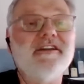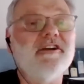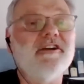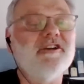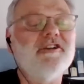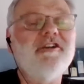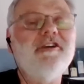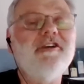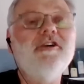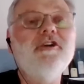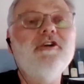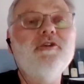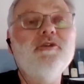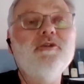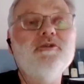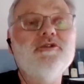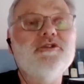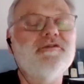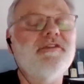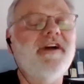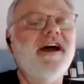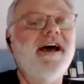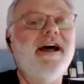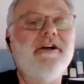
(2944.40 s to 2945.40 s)
They're
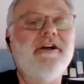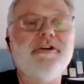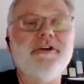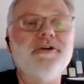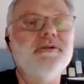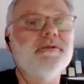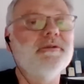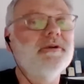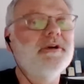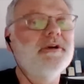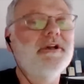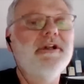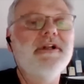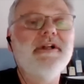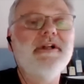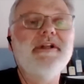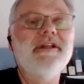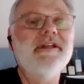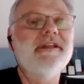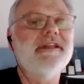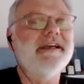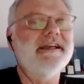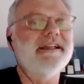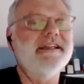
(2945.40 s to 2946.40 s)
huge value,
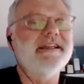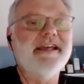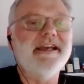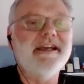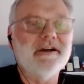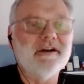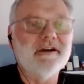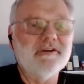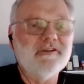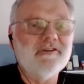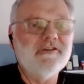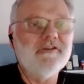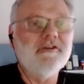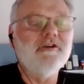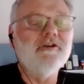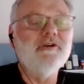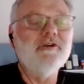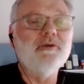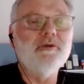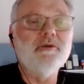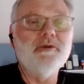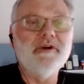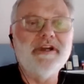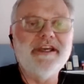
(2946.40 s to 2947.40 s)
like they are
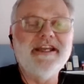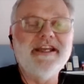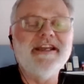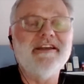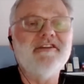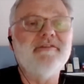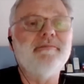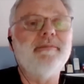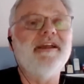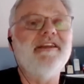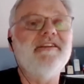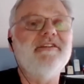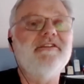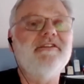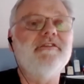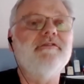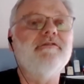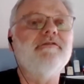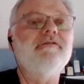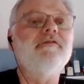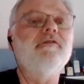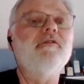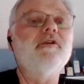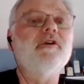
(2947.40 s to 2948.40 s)
so inexpensive
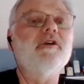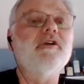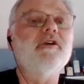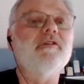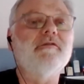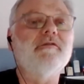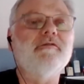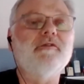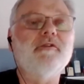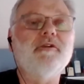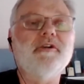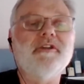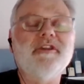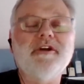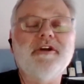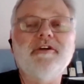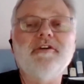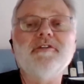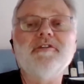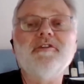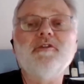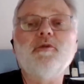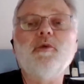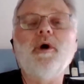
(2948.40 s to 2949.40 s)
yep. for for
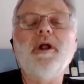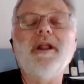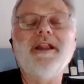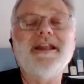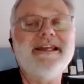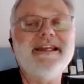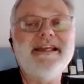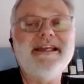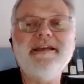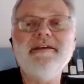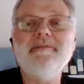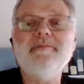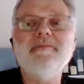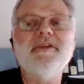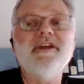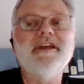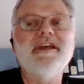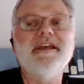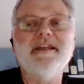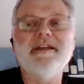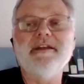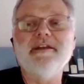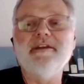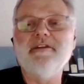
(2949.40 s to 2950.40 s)
their quality
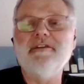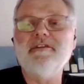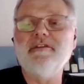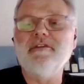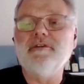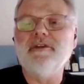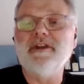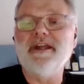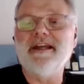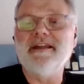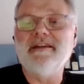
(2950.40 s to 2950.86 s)
and that's so the thing.